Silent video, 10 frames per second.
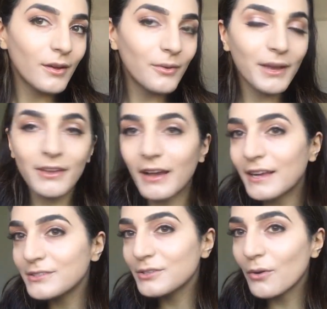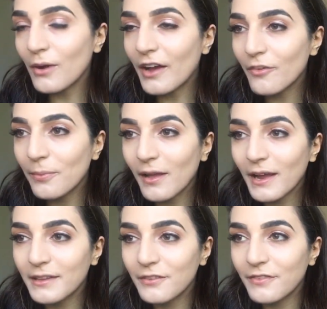Okay, you guys, so I've
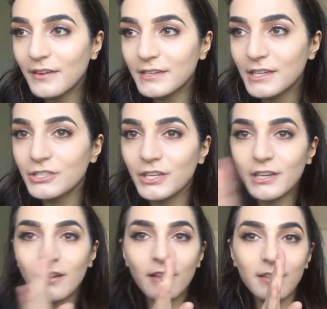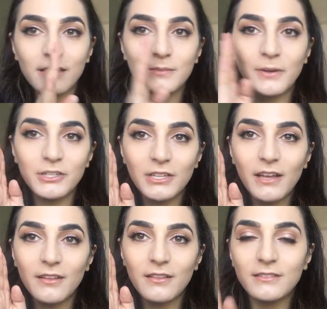applied the foundation, the sponge
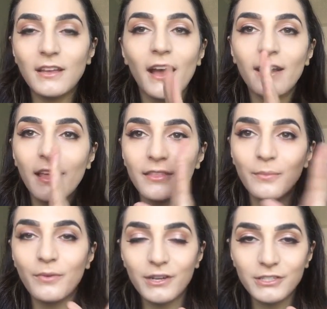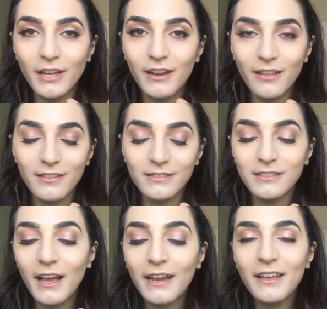side on this side and the brush side on this
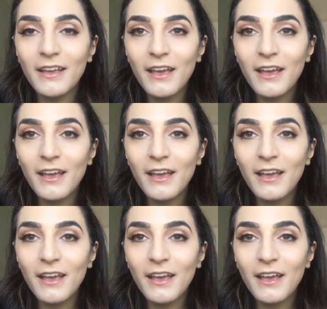side.